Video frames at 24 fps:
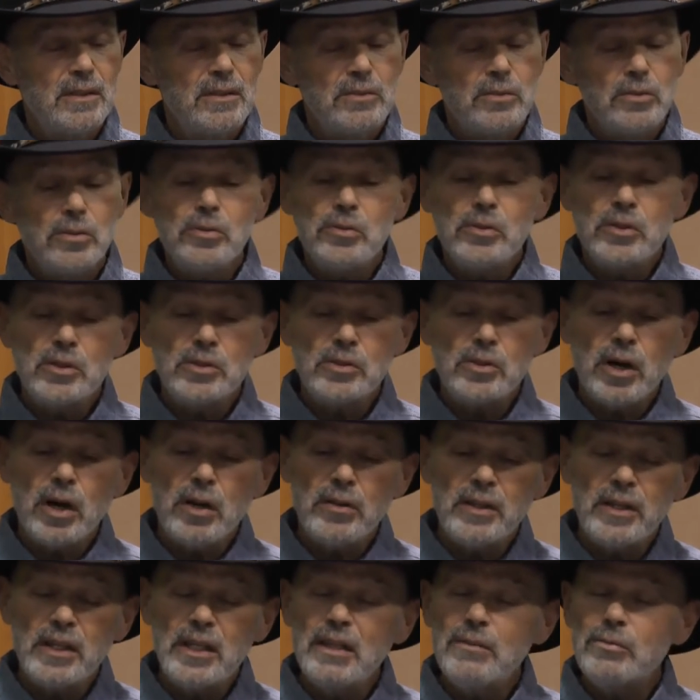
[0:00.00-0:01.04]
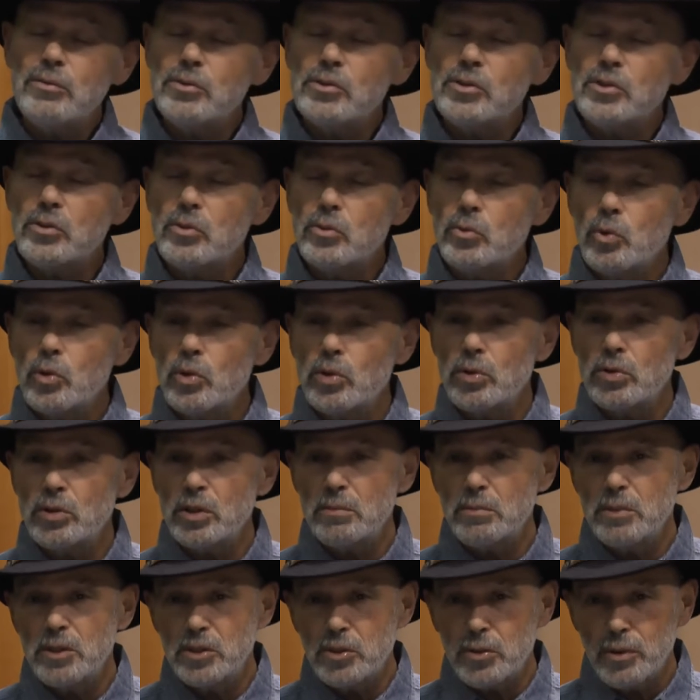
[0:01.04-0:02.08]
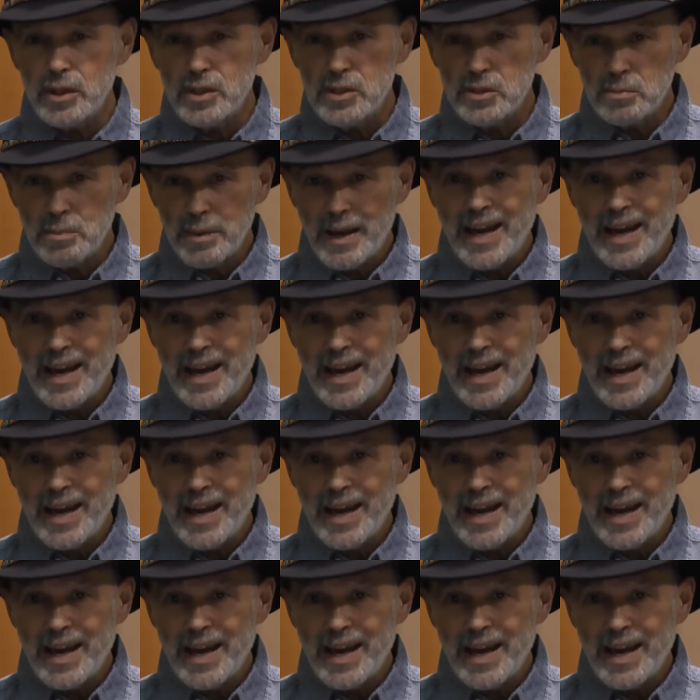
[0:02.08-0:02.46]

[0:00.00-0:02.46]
Truth is all the evils in the world can be traced